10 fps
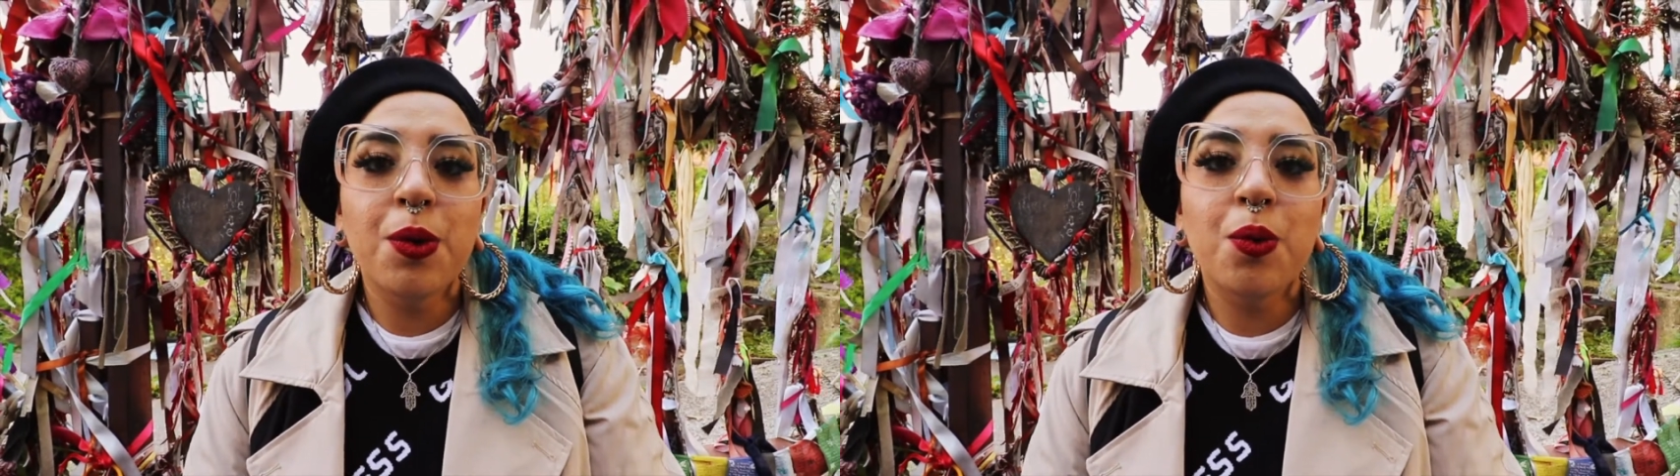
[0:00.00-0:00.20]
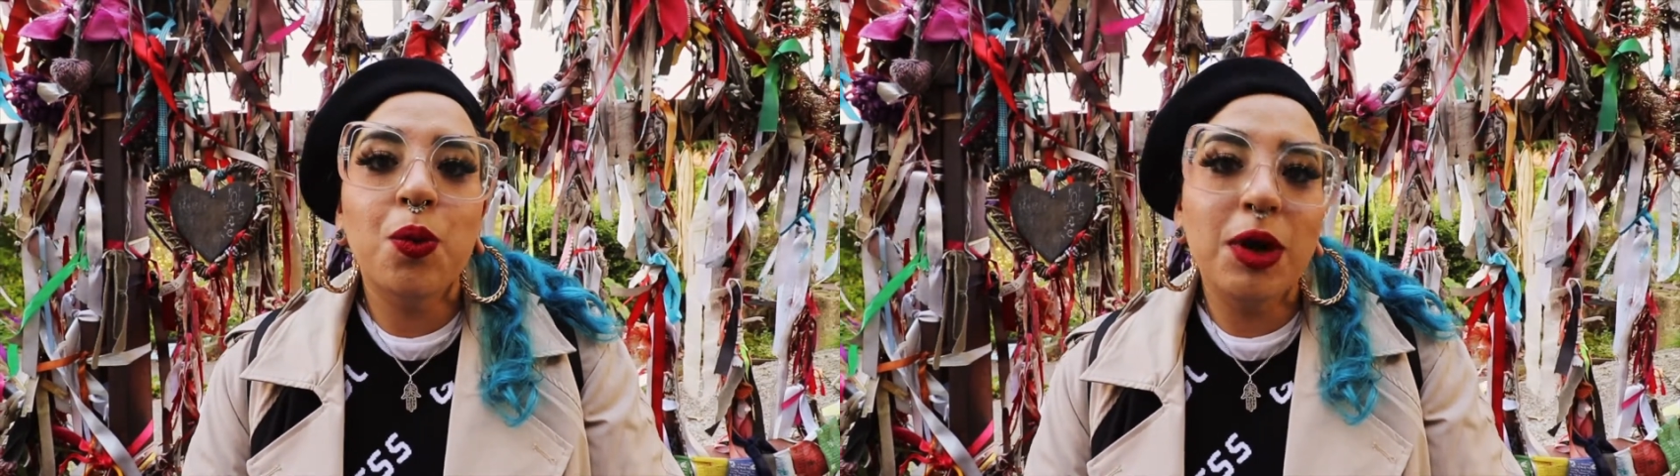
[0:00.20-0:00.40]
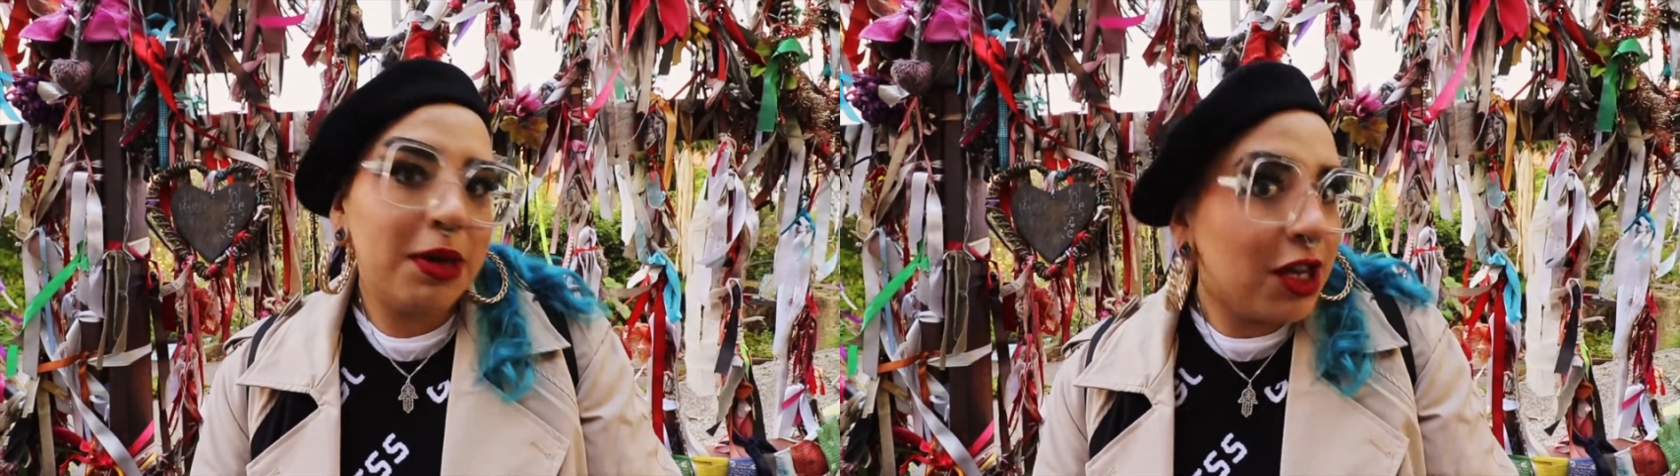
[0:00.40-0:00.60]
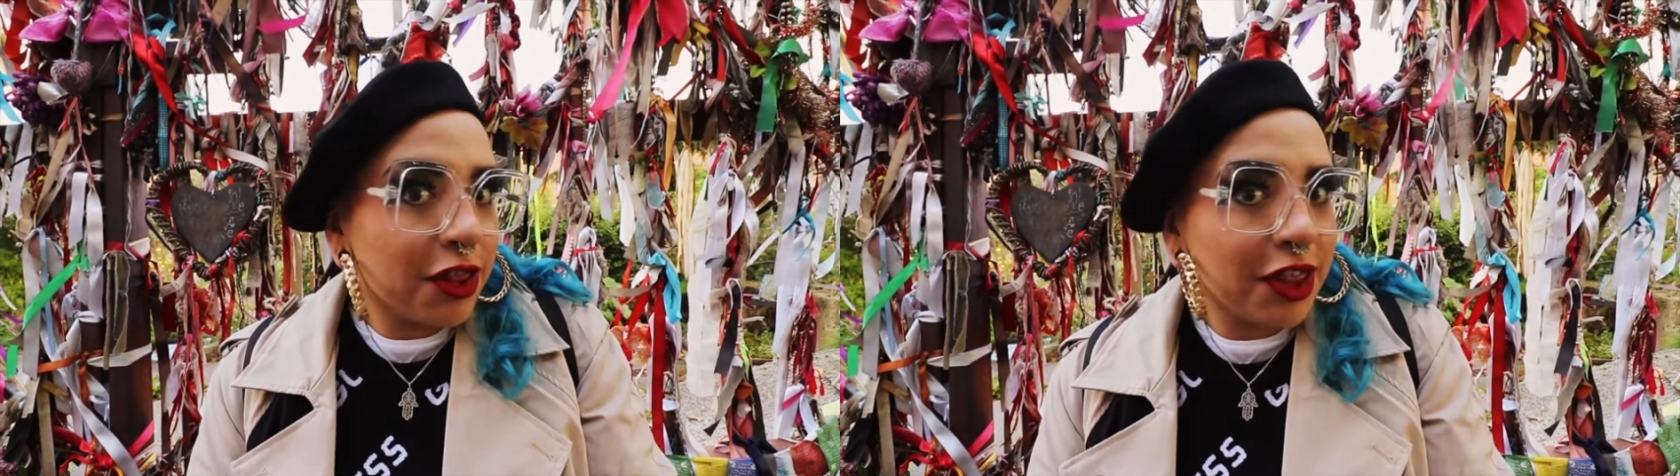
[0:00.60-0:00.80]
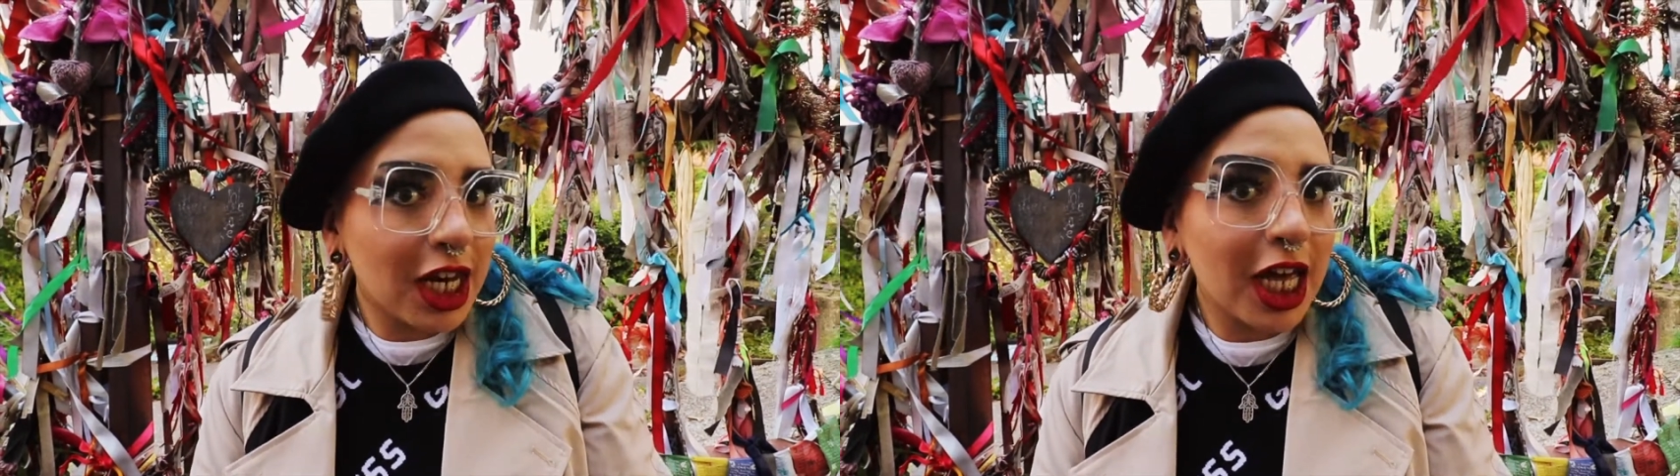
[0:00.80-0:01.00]
women
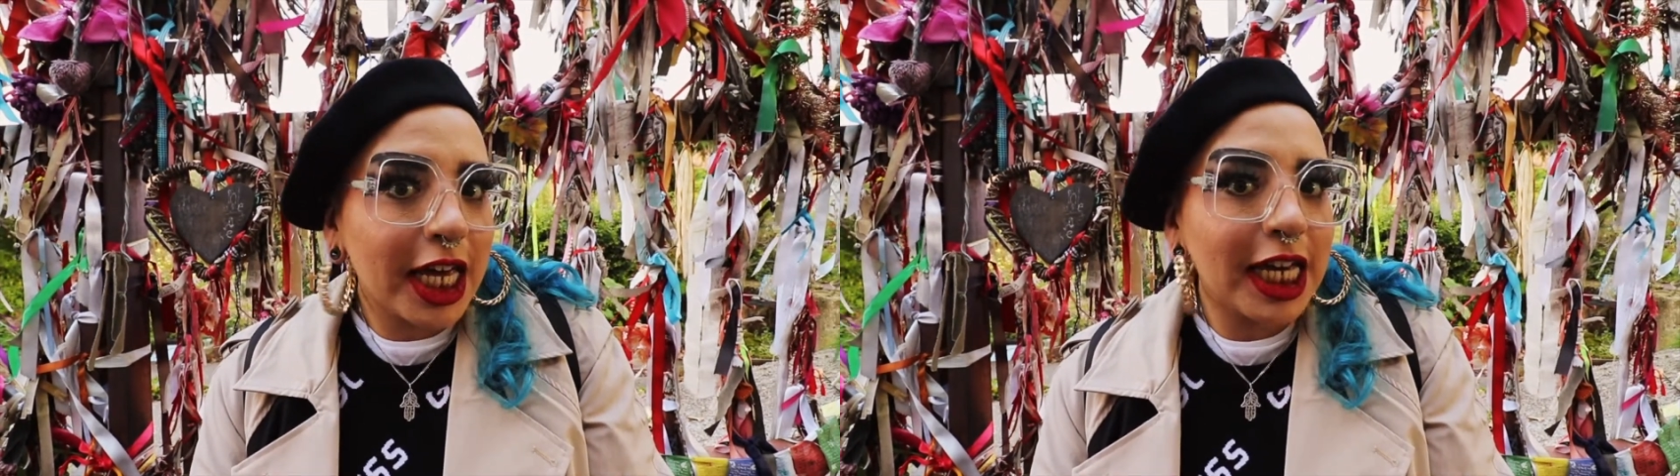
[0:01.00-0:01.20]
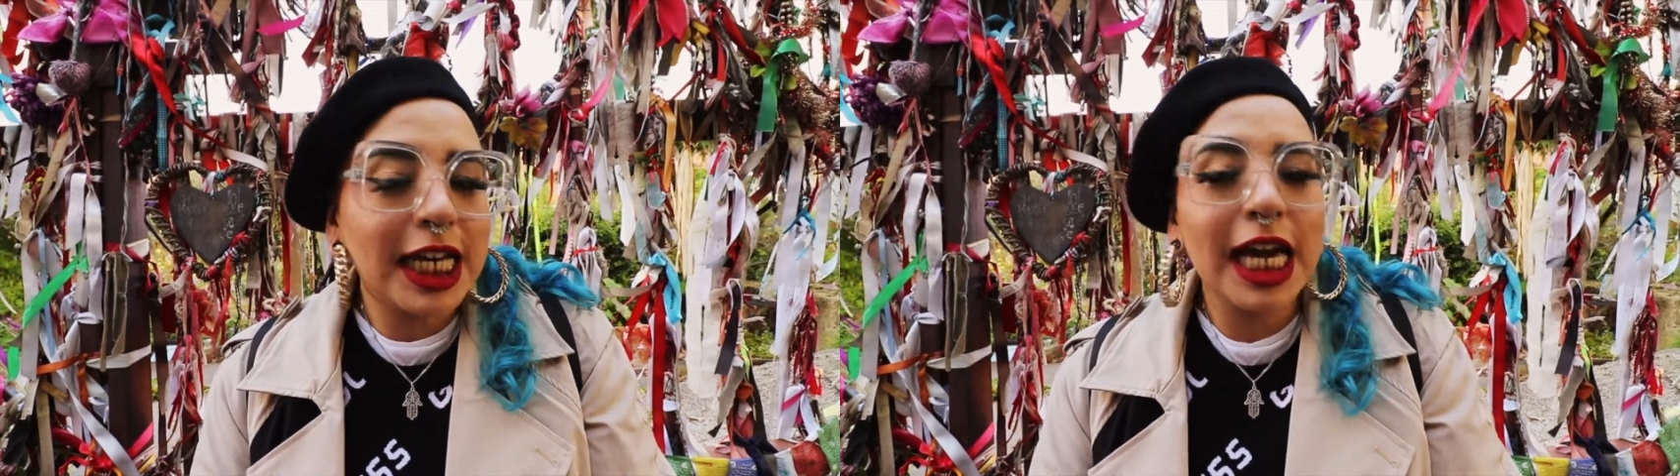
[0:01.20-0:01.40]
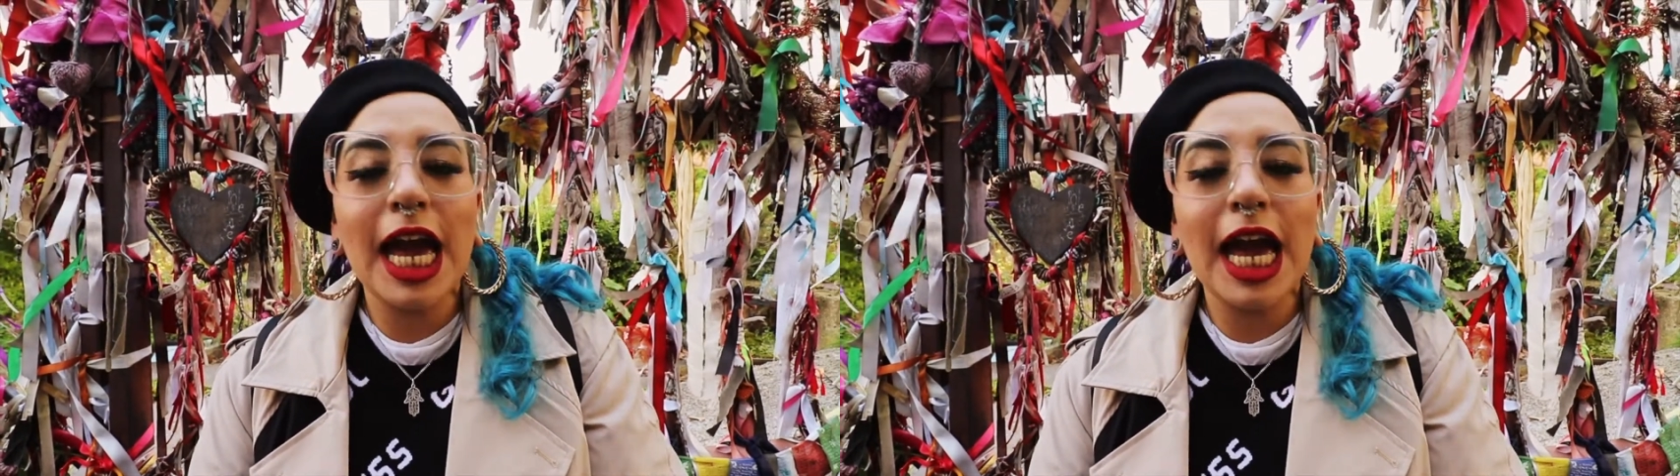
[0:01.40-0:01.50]
of the night